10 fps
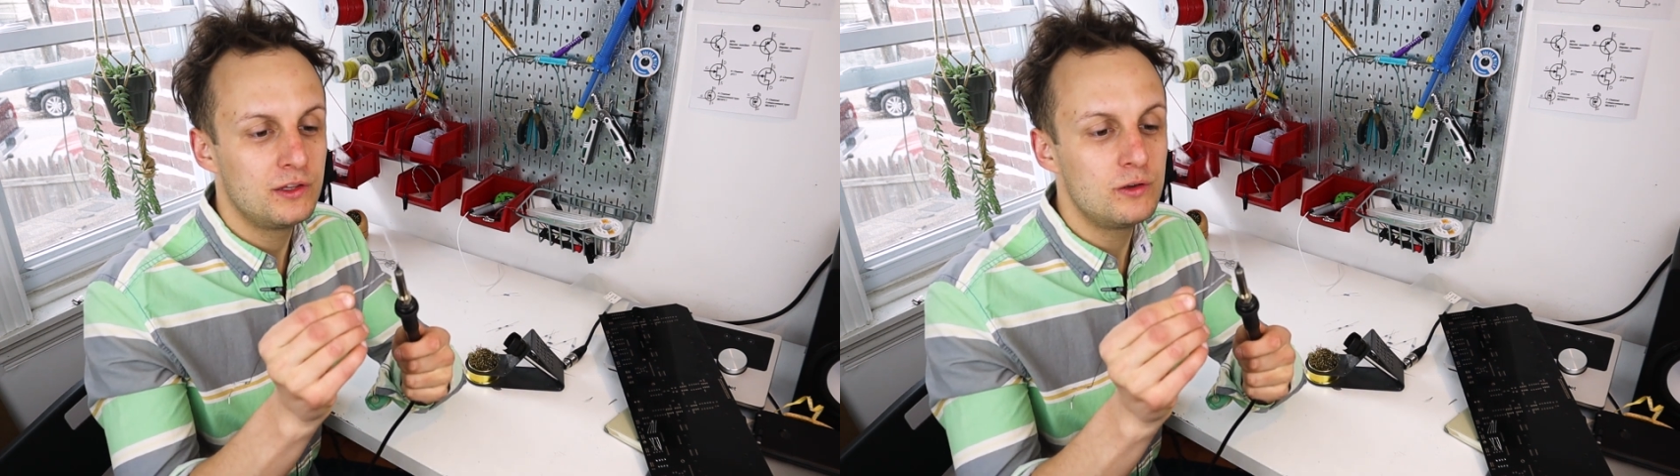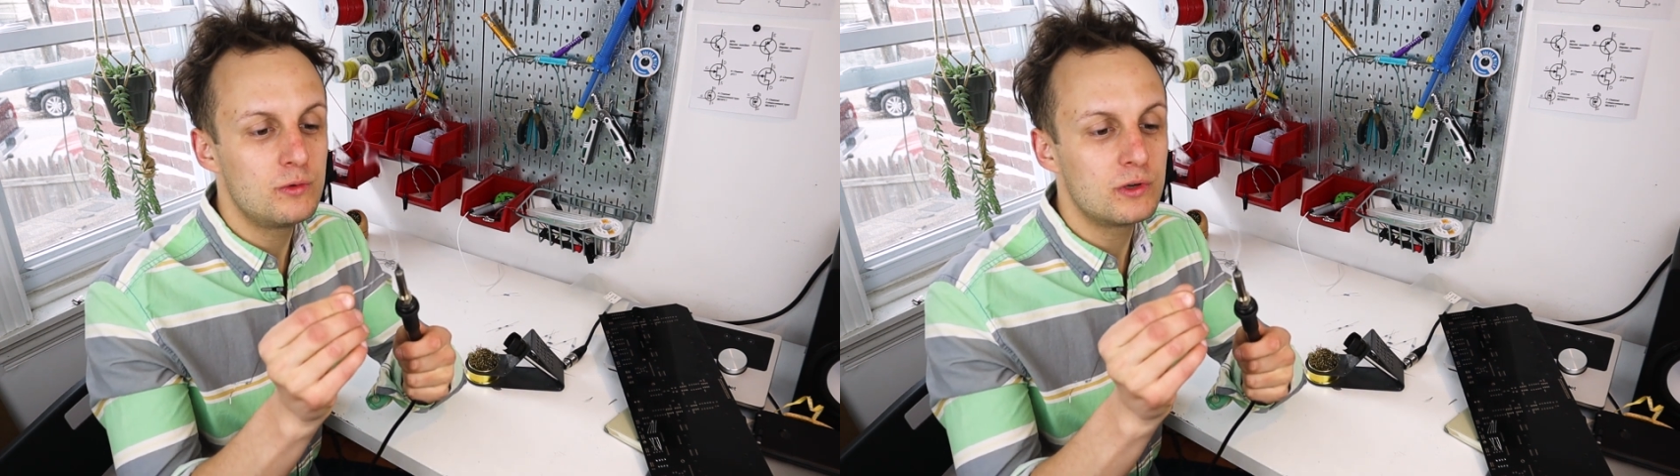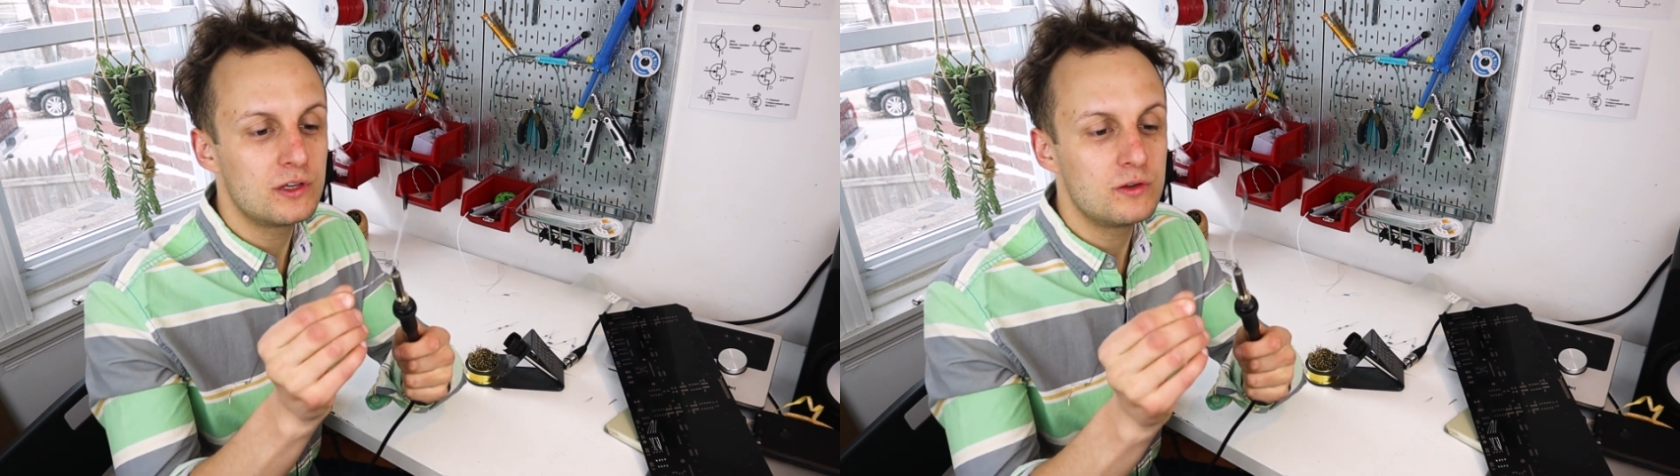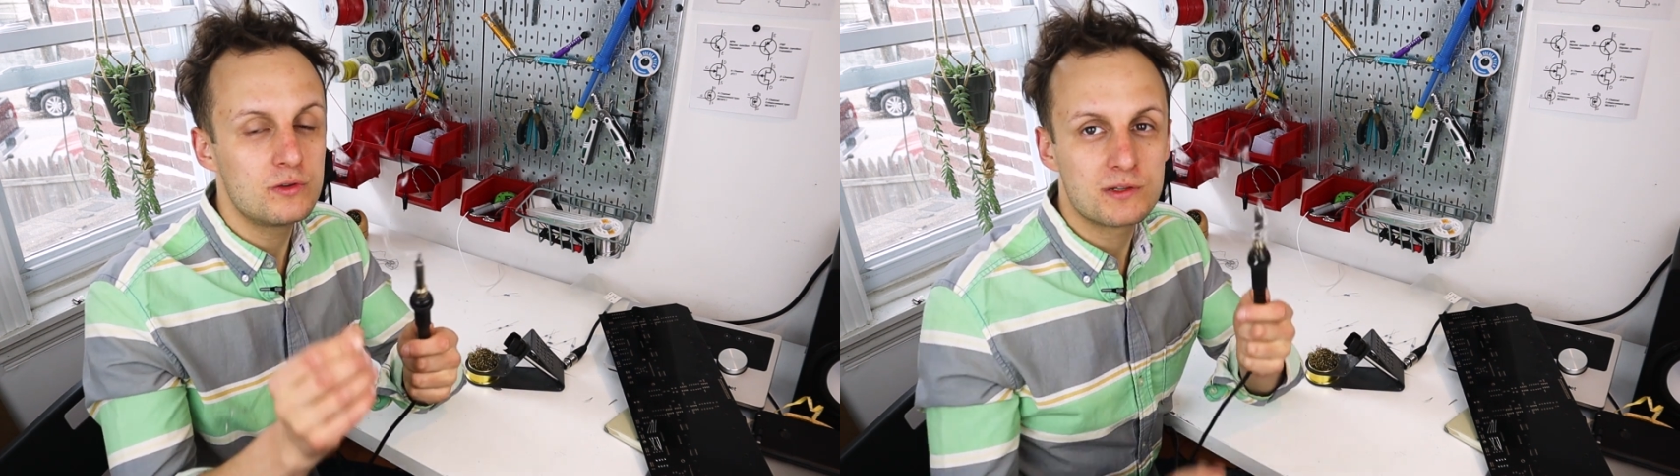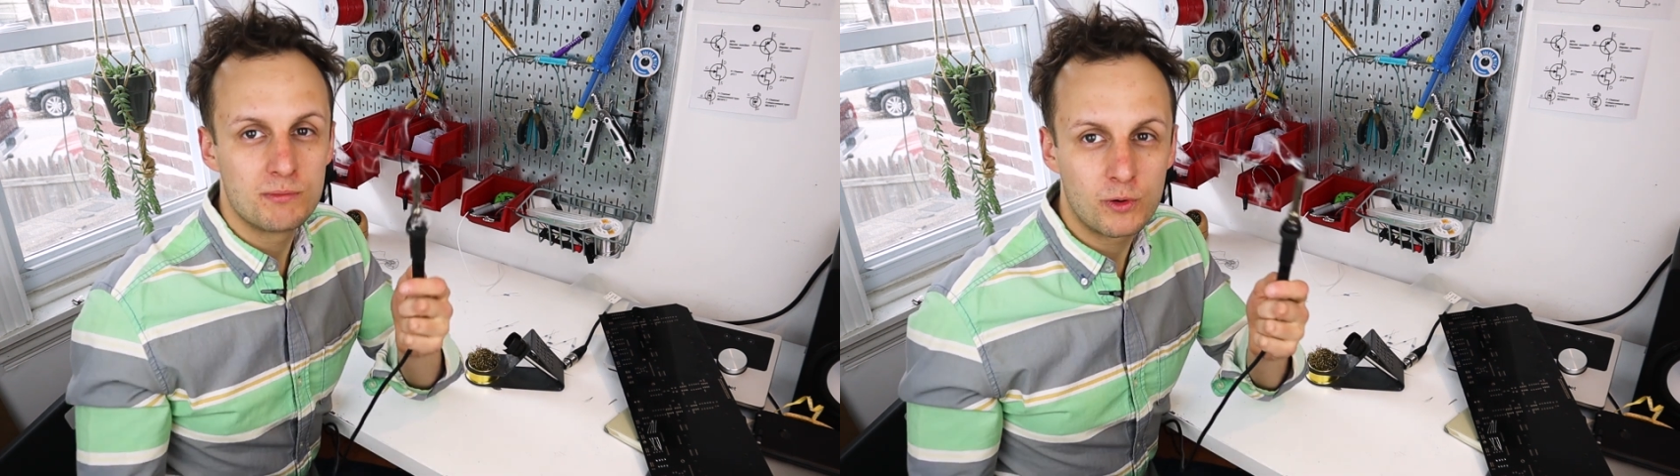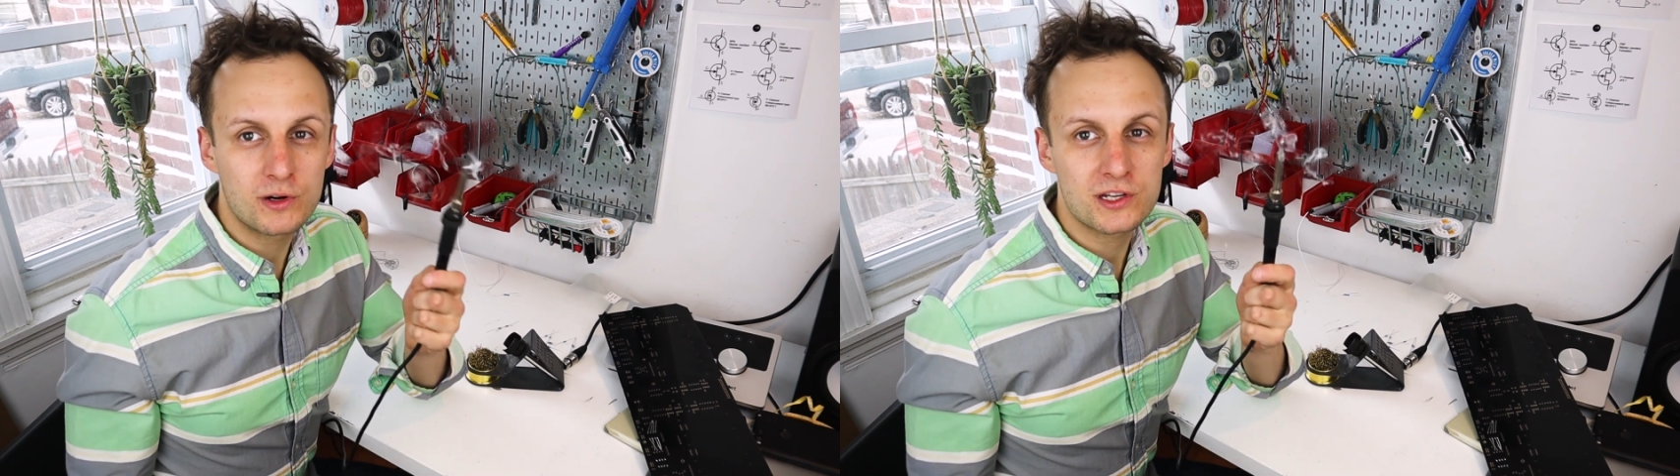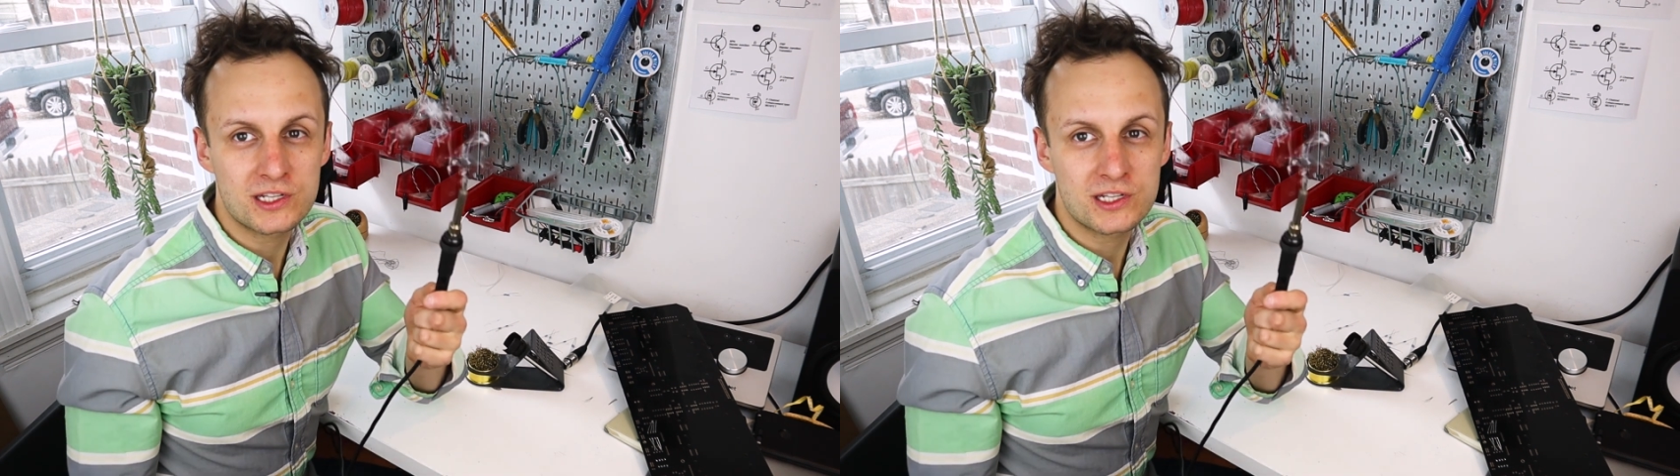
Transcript: You will use more